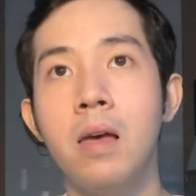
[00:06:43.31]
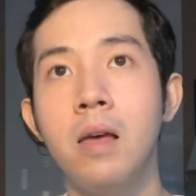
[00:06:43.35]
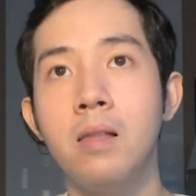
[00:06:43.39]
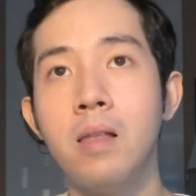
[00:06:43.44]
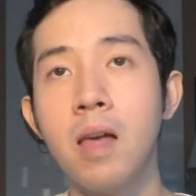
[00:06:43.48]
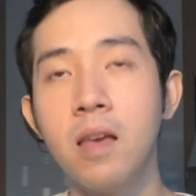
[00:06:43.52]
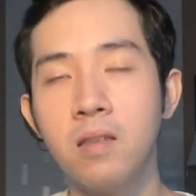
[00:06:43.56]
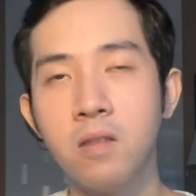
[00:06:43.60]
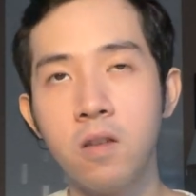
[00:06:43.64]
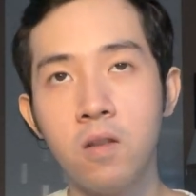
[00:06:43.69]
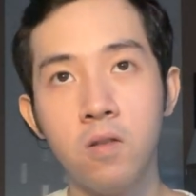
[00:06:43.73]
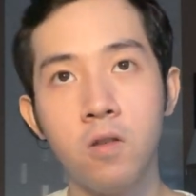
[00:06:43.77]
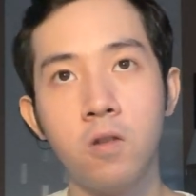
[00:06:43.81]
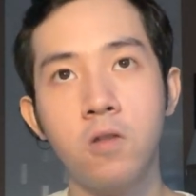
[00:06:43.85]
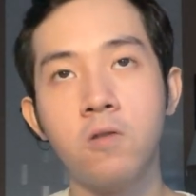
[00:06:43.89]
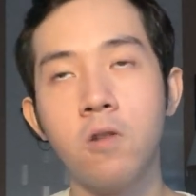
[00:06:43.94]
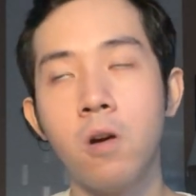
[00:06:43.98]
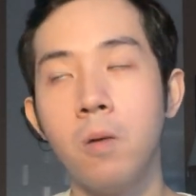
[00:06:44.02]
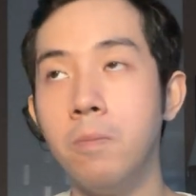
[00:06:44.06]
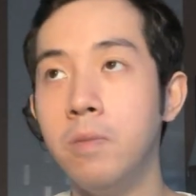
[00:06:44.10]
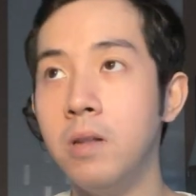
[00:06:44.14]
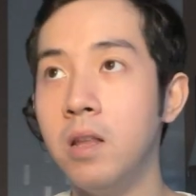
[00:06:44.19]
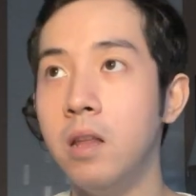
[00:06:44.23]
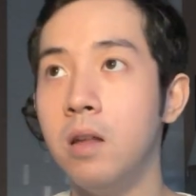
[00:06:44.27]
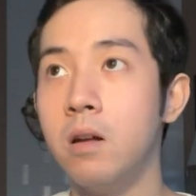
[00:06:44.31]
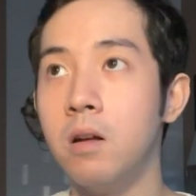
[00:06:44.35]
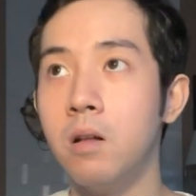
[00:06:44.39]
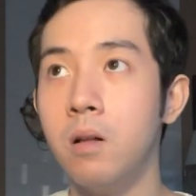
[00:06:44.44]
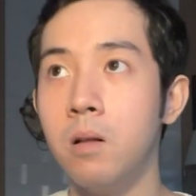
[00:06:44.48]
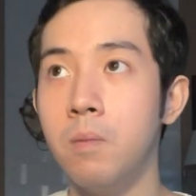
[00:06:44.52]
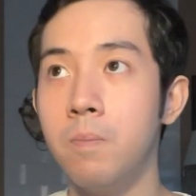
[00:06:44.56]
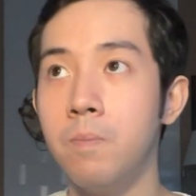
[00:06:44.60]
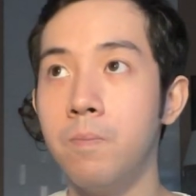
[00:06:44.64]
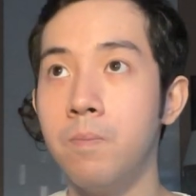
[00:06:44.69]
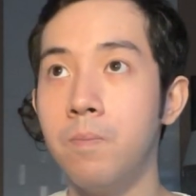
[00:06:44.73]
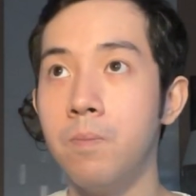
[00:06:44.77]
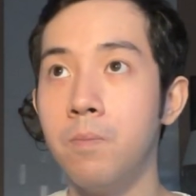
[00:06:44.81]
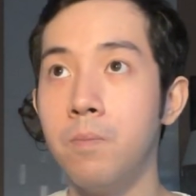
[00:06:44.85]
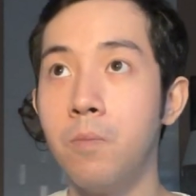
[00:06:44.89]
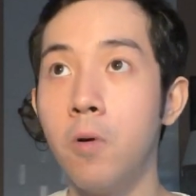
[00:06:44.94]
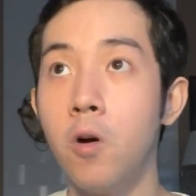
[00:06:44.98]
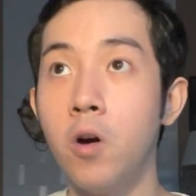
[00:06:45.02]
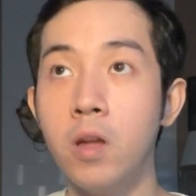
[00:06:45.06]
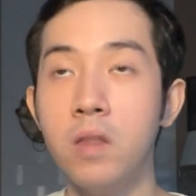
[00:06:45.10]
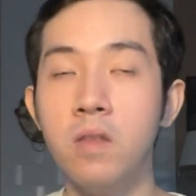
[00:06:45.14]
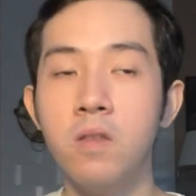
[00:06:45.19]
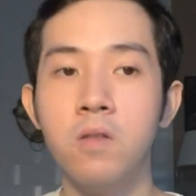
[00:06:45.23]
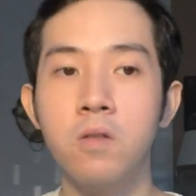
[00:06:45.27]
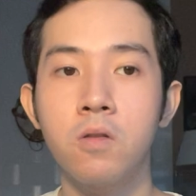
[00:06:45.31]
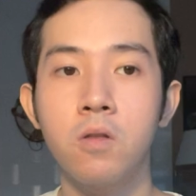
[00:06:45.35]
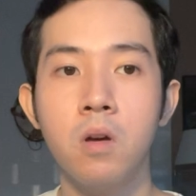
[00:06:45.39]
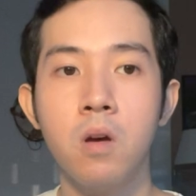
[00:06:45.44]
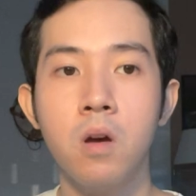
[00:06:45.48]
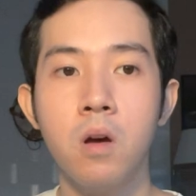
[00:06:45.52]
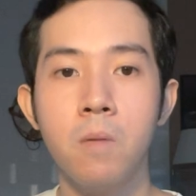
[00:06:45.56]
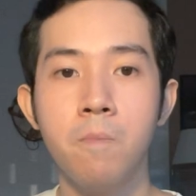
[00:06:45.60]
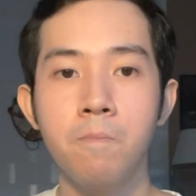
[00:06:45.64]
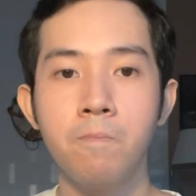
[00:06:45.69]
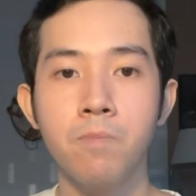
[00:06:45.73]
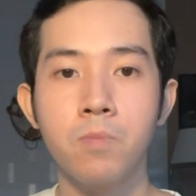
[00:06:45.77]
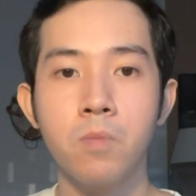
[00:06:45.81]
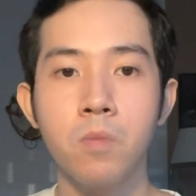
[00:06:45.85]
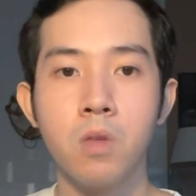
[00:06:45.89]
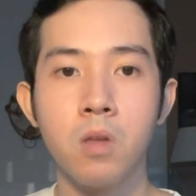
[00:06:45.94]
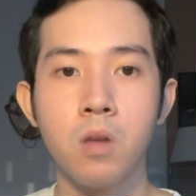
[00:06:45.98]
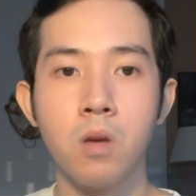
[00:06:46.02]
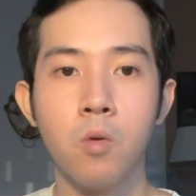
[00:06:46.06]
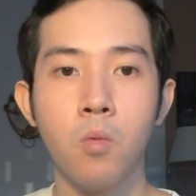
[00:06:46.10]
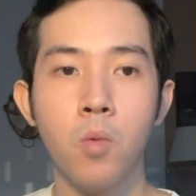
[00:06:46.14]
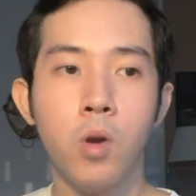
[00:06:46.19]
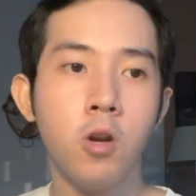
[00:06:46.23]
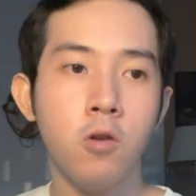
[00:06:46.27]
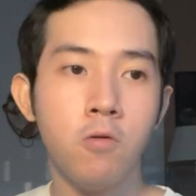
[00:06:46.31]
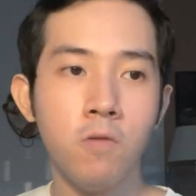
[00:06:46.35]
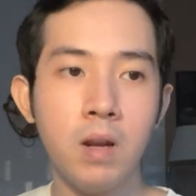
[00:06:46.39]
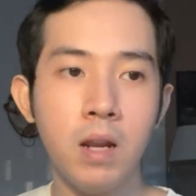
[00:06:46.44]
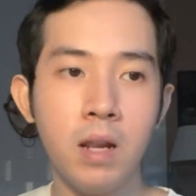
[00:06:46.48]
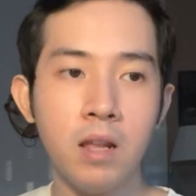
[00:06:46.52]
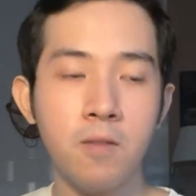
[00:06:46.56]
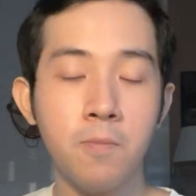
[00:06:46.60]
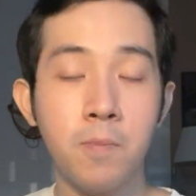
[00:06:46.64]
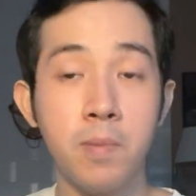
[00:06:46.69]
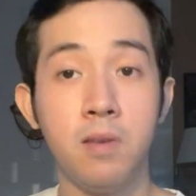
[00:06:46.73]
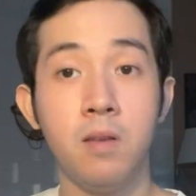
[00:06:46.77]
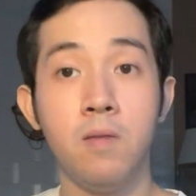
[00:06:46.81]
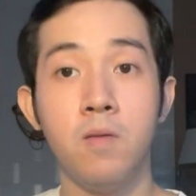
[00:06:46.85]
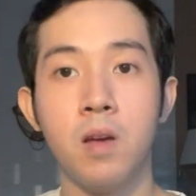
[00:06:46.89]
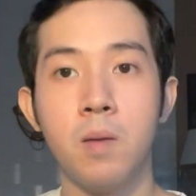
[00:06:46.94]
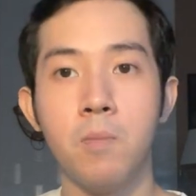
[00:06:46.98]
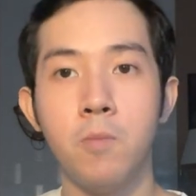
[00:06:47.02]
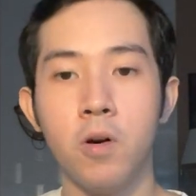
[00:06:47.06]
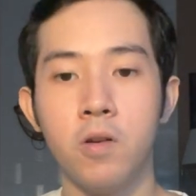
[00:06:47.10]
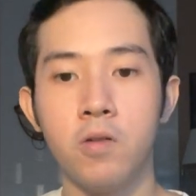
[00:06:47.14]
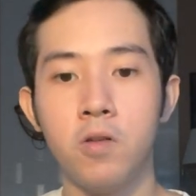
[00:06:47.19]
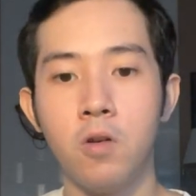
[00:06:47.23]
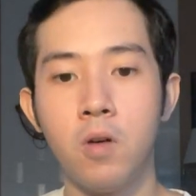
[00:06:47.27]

lessons or strong political points when you're reading specific books.